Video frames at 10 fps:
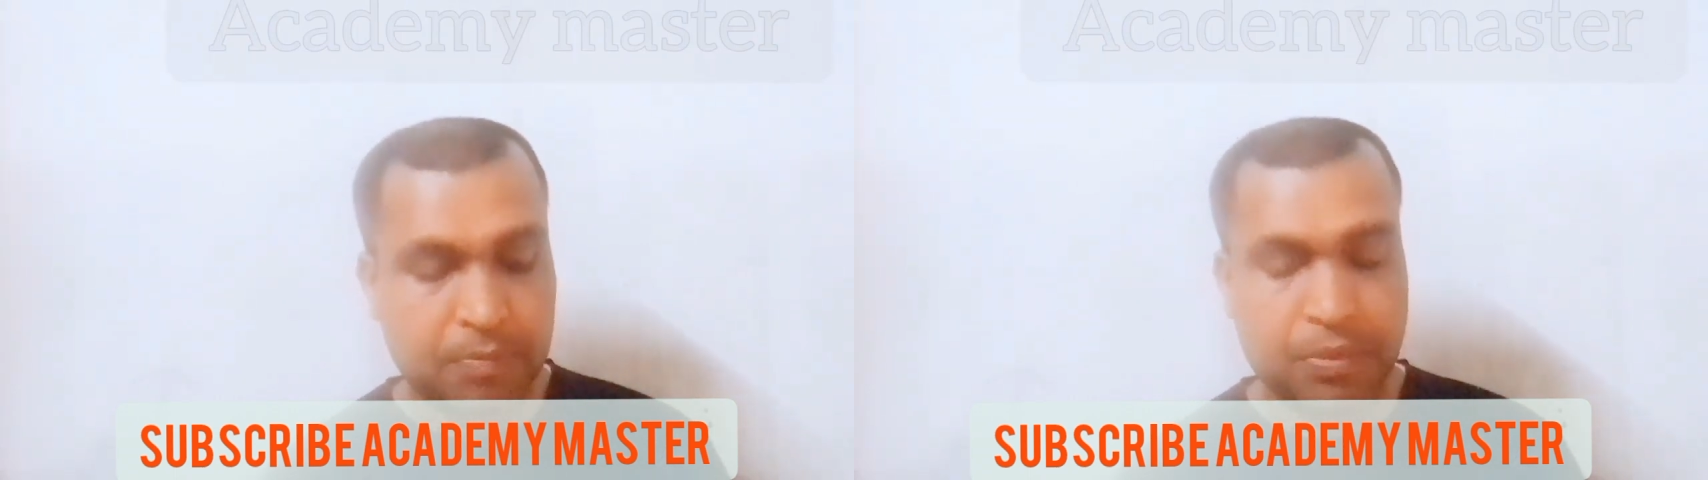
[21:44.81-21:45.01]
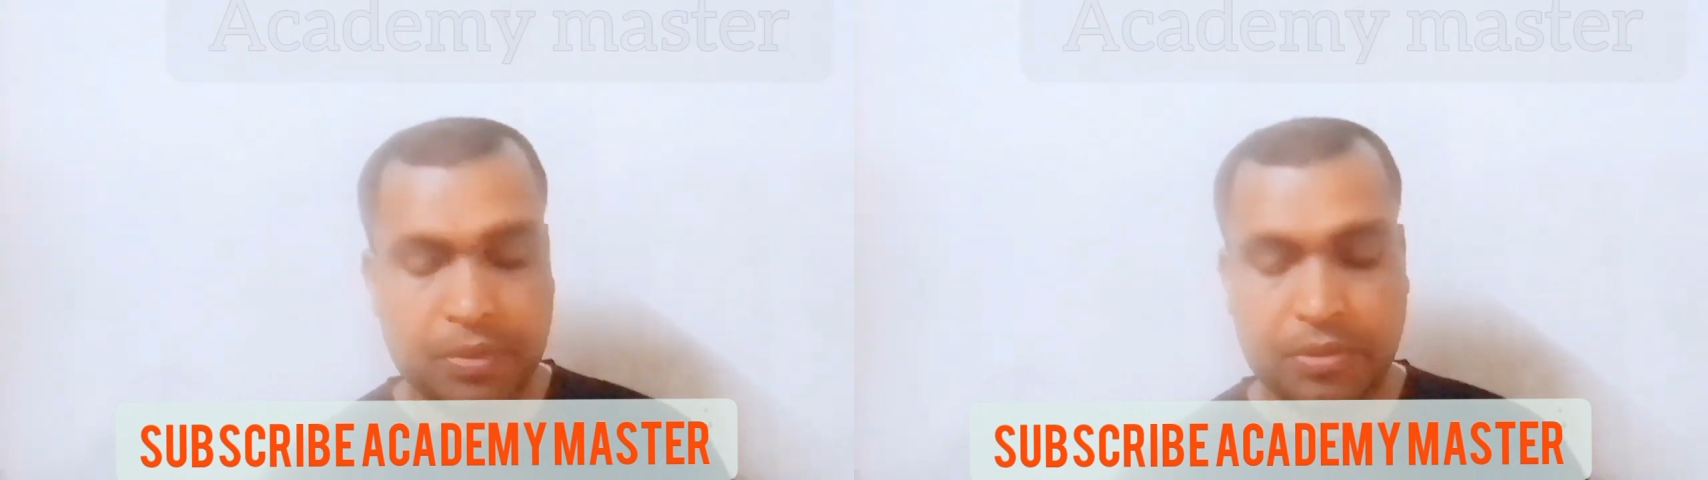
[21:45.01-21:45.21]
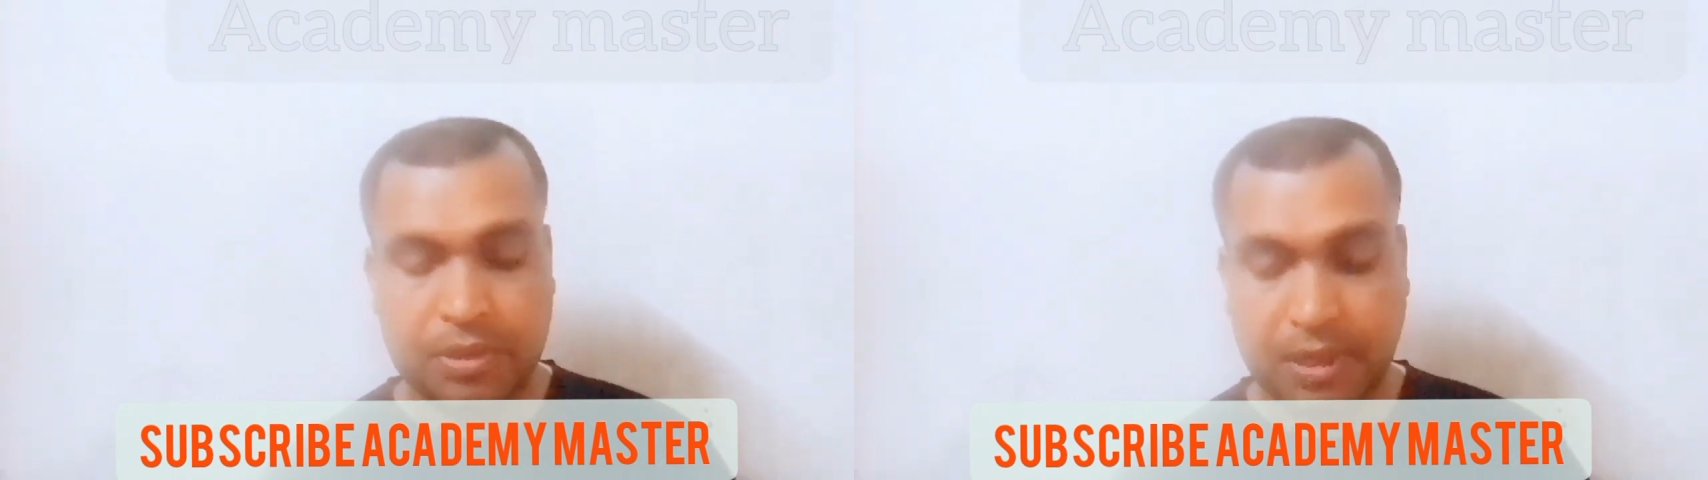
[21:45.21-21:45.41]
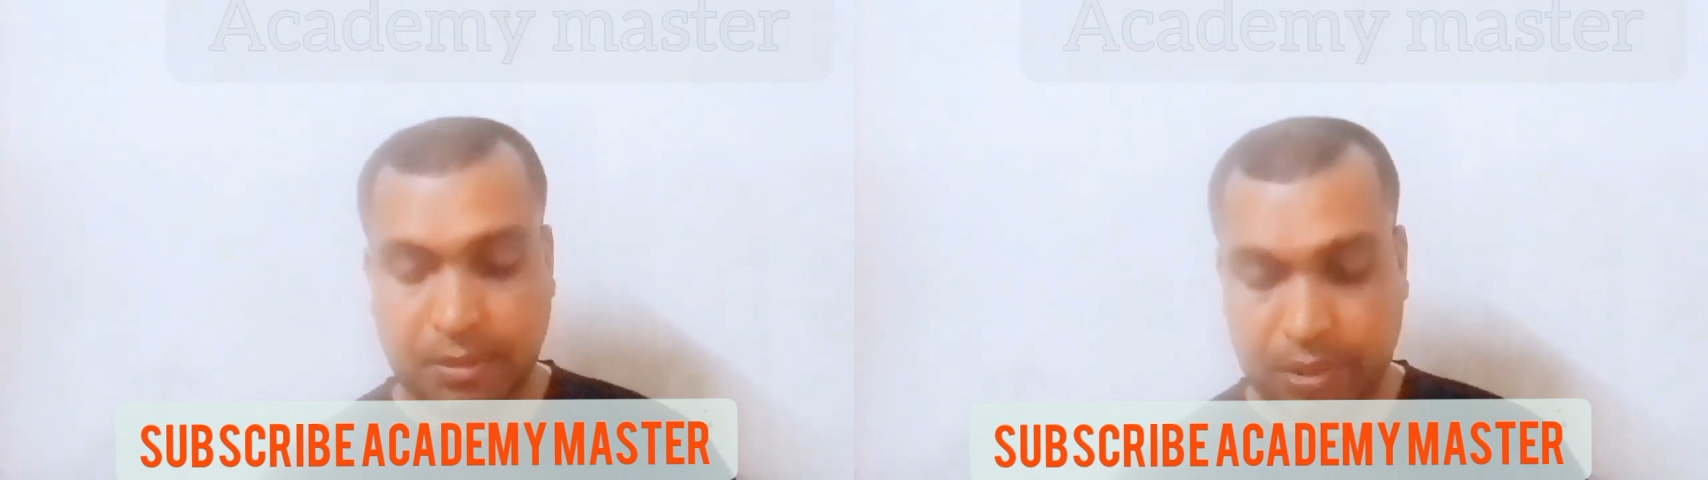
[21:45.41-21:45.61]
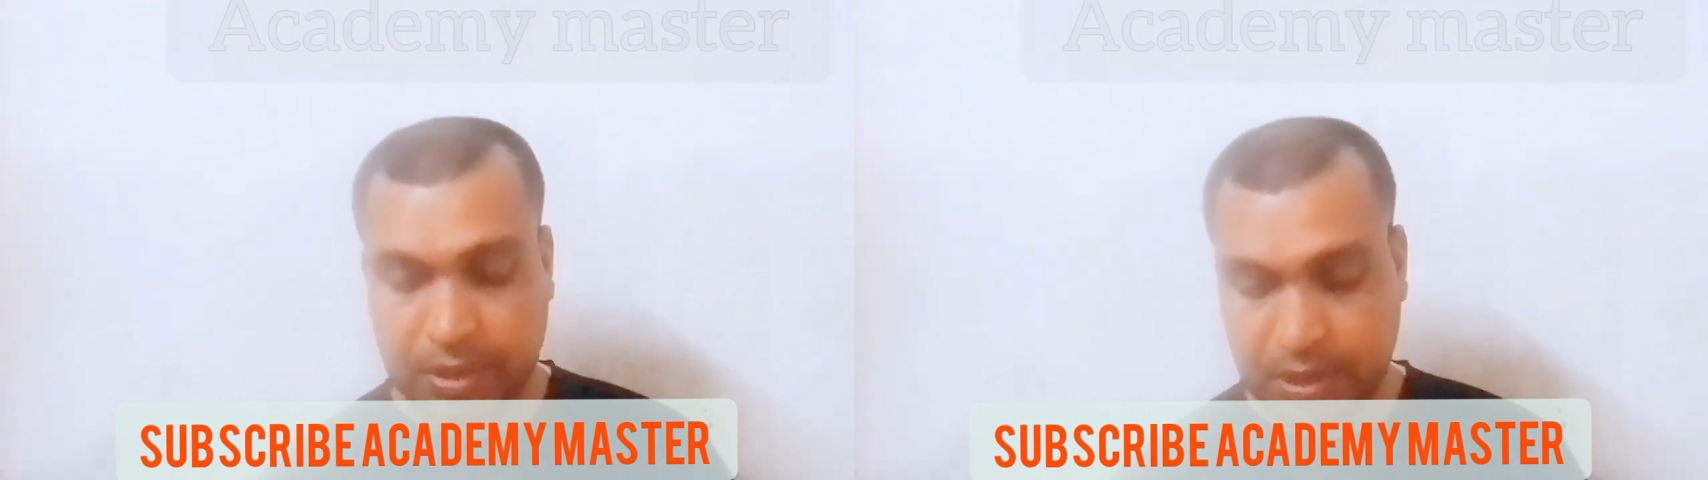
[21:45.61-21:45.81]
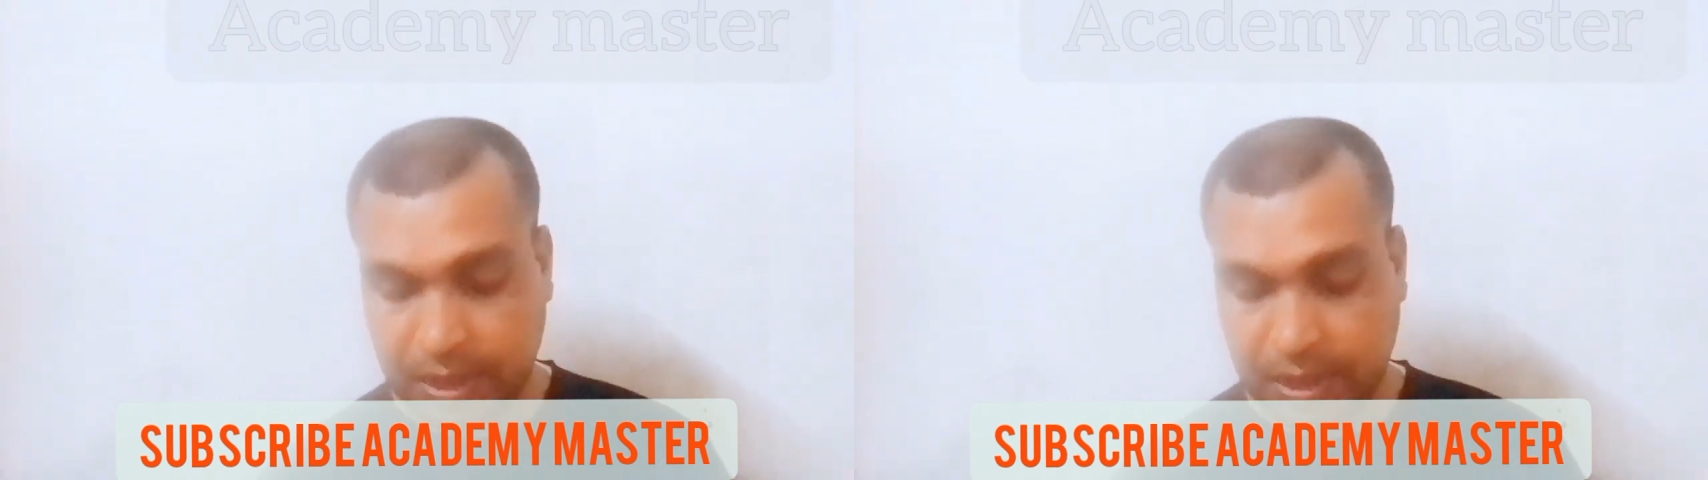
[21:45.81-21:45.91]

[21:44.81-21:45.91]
produced regulated?